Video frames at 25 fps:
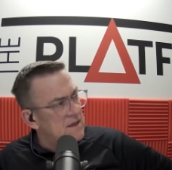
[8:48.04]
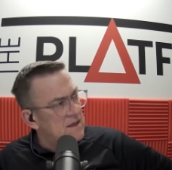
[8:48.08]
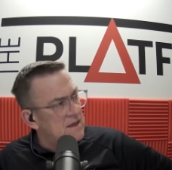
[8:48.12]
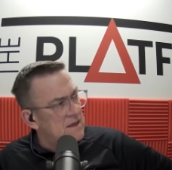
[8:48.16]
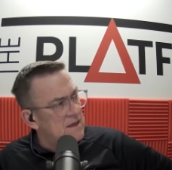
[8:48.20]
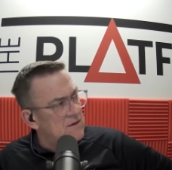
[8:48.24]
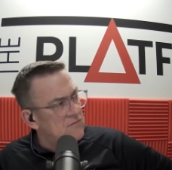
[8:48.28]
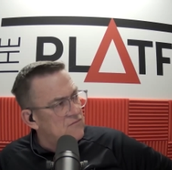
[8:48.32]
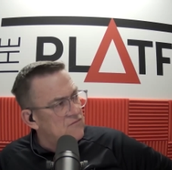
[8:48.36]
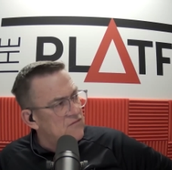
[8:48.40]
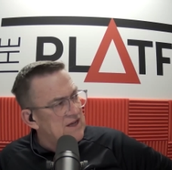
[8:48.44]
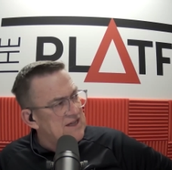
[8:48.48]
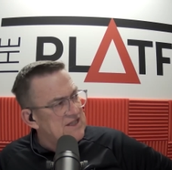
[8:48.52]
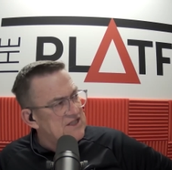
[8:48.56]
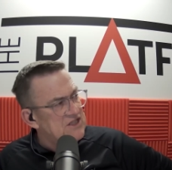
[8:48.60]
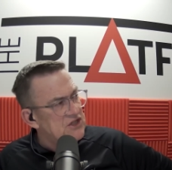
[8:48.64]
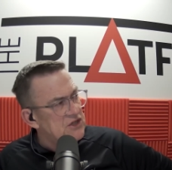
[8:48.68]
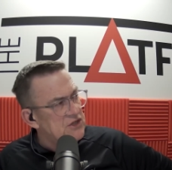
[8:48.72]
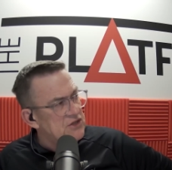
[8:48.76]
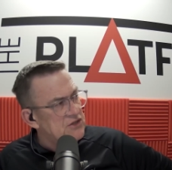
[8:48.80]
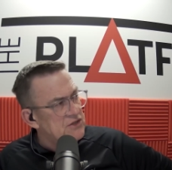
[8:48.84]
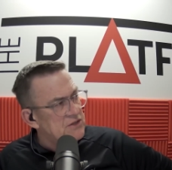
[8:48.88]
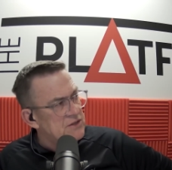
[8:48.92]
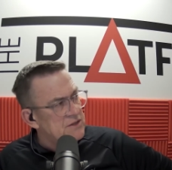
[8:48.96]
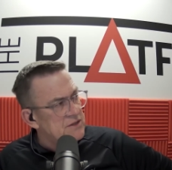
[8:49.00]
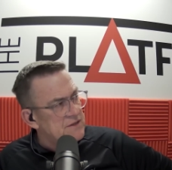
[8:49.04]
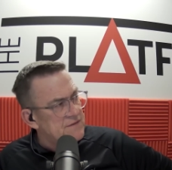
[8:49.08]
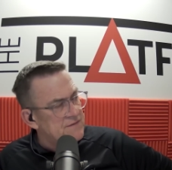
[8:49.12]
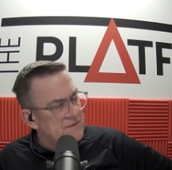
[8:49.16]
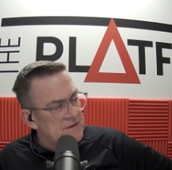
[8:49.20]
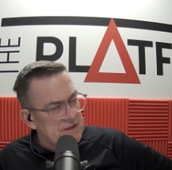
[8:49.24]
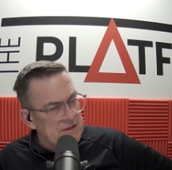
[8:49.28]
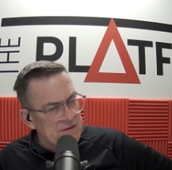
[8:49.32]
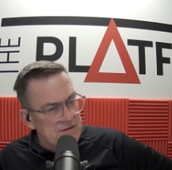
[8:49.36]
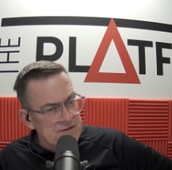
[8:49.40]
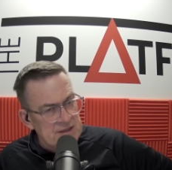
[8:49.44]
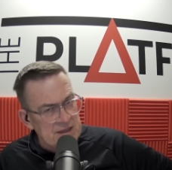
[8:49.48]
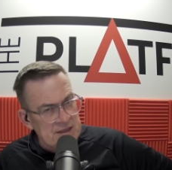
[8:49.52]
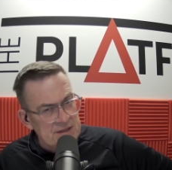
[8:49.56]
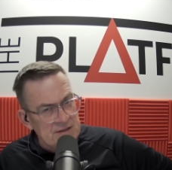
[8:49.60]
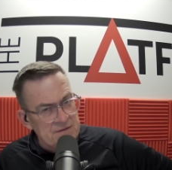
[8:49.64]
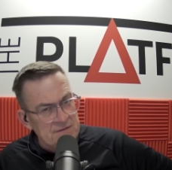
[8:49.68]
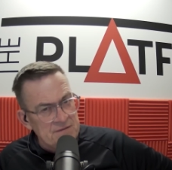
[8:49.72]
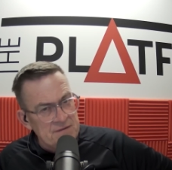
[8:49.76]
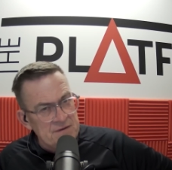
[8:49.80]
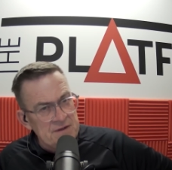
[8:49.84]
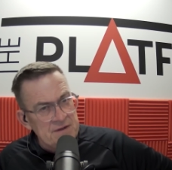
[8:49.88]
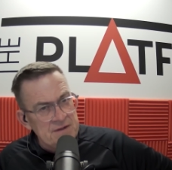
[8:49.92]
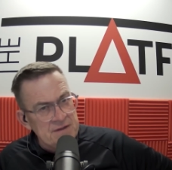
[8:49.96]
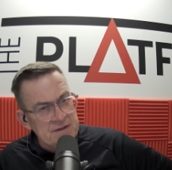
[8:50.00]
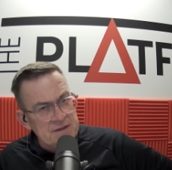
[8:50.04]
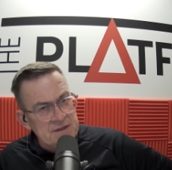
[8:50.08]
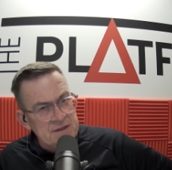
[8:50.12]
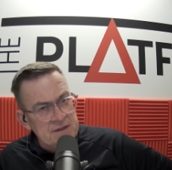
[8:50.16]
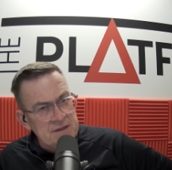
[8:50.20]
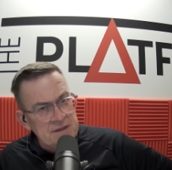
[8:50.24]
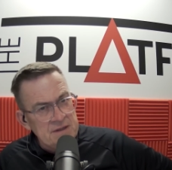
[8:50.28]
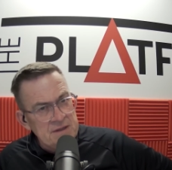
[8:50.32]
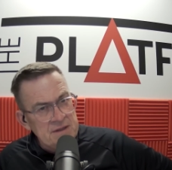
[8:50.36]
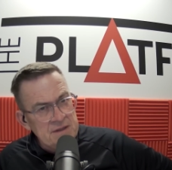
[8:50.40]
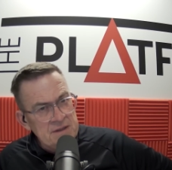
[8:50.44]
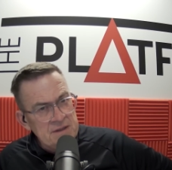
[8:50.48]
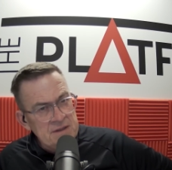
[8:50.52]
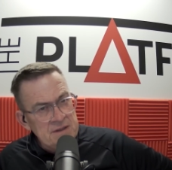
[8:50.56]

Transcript: uh, resurgence for New Zealand First?